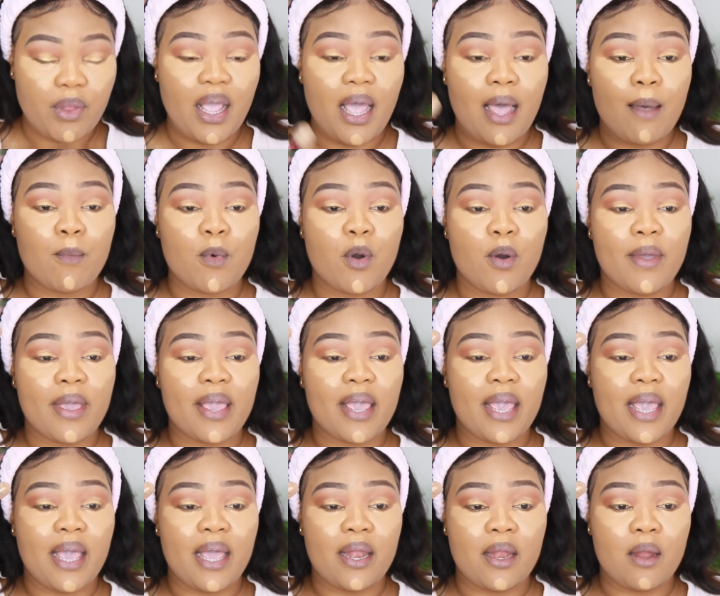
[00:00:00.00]
I'm going
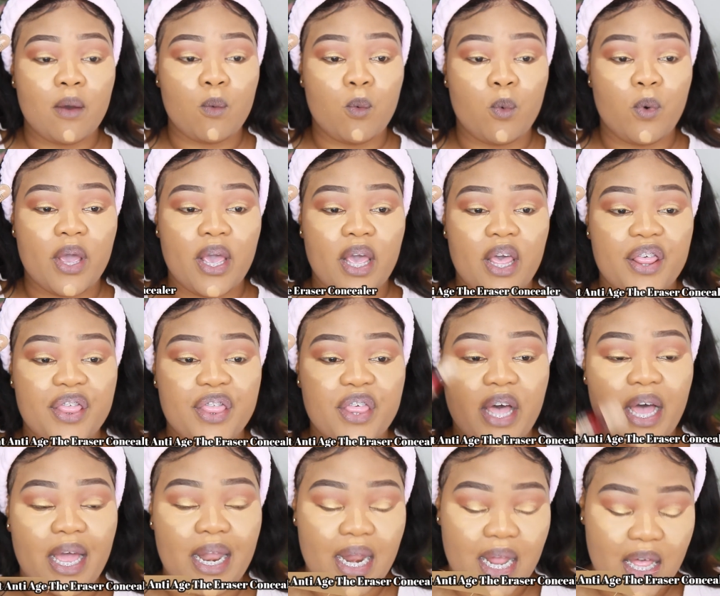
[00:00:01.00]
in with
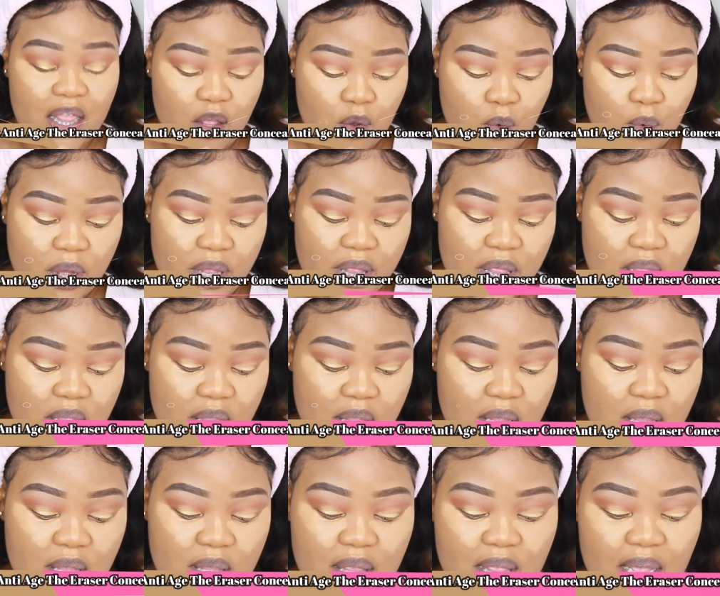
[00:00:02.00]
another one. This
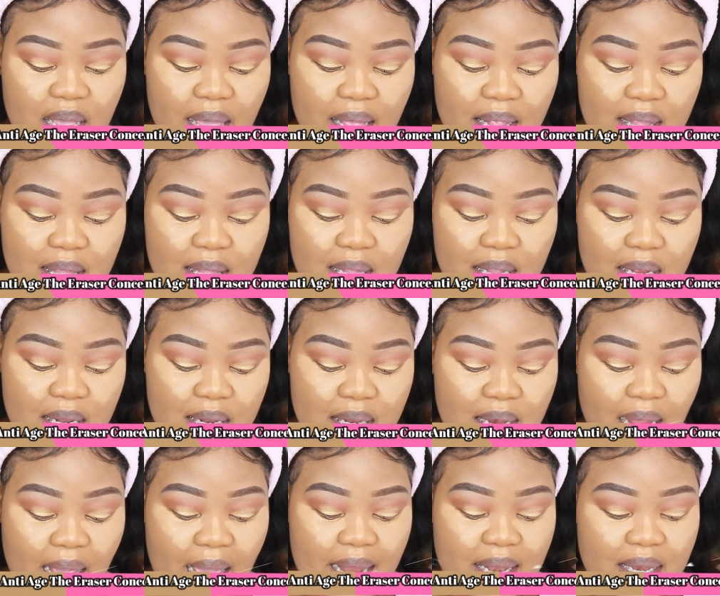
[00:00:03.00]
is the
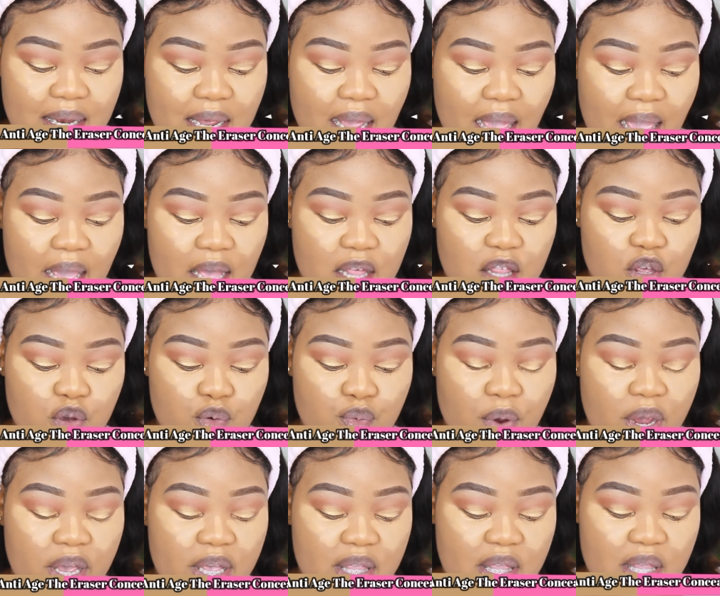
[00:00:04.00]
Instant Anti-Age
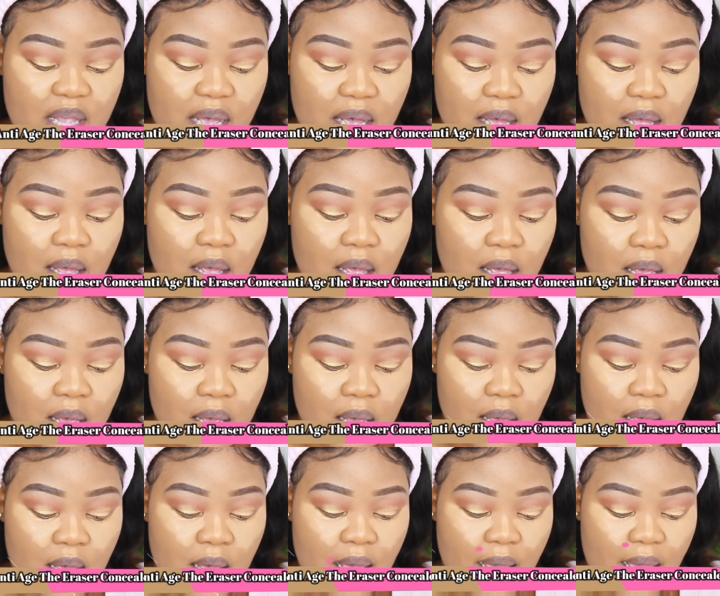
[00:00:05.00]
Eraser.
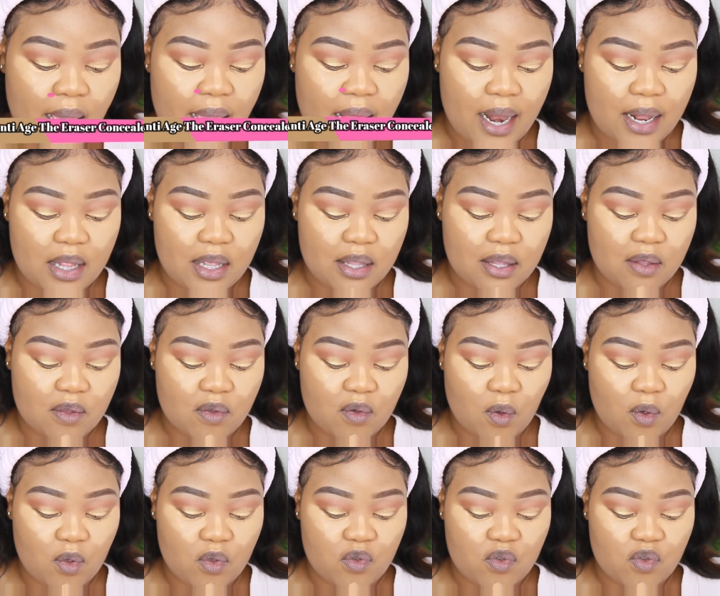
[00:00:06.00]
And this is
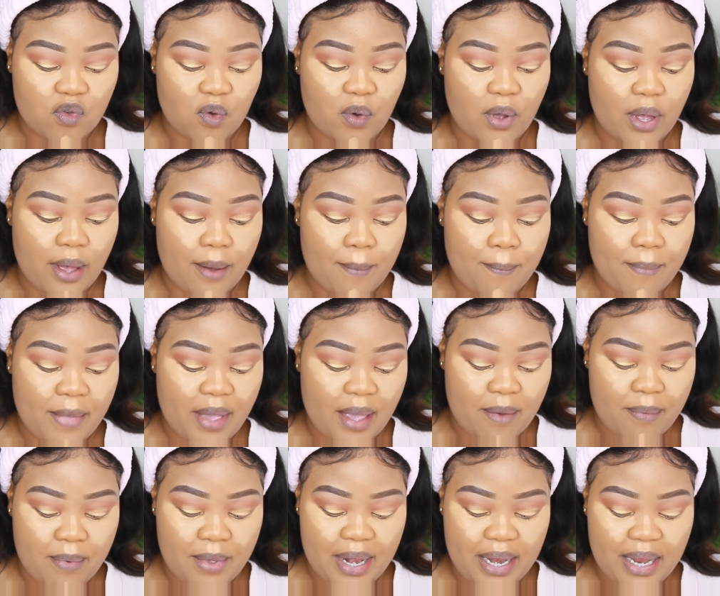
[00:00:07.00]
also a
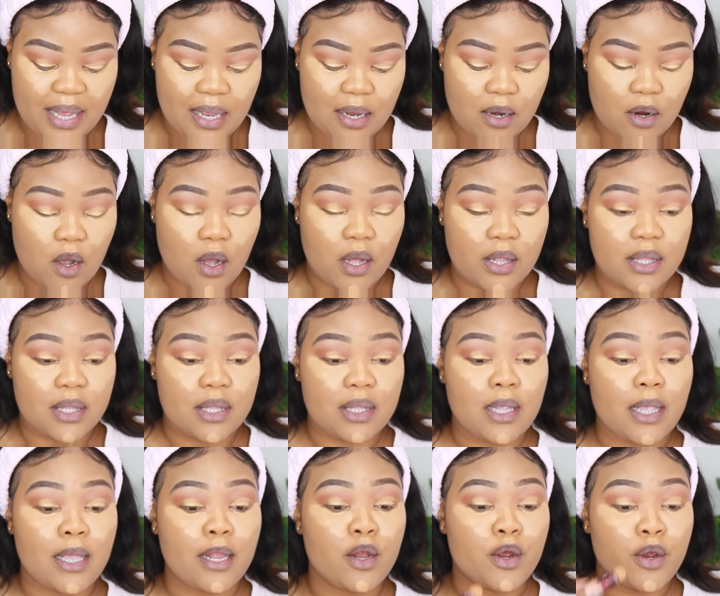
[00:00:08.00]
Maybelline
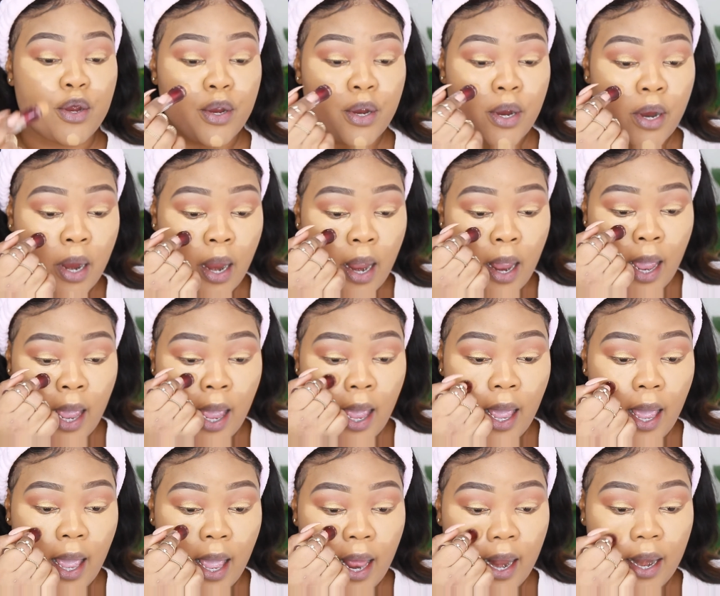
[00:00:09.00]
concealer.
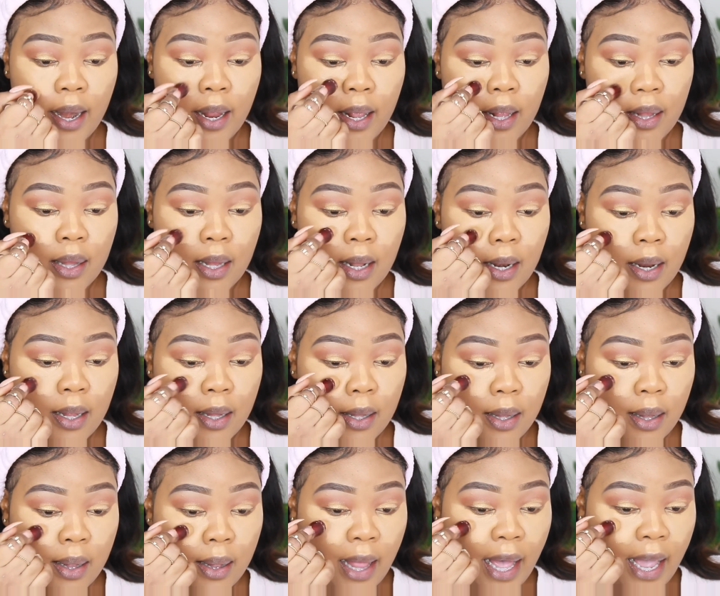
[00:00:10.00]
And it's a
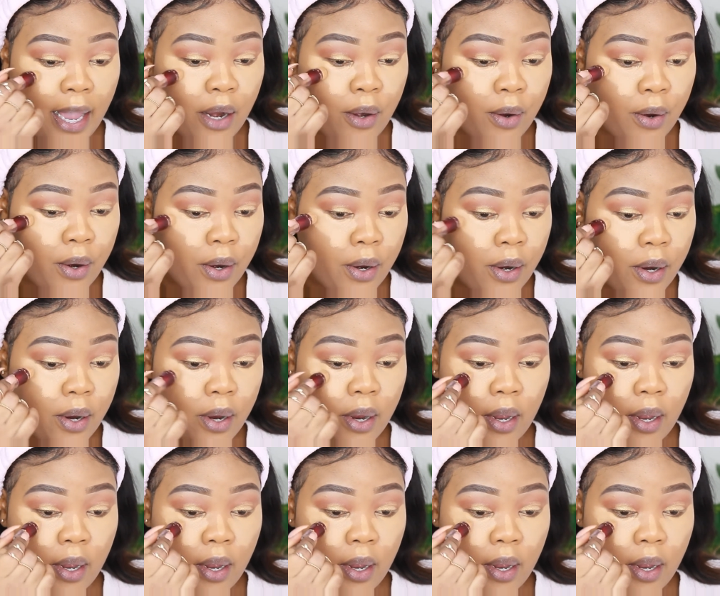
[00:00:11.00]
little lighter.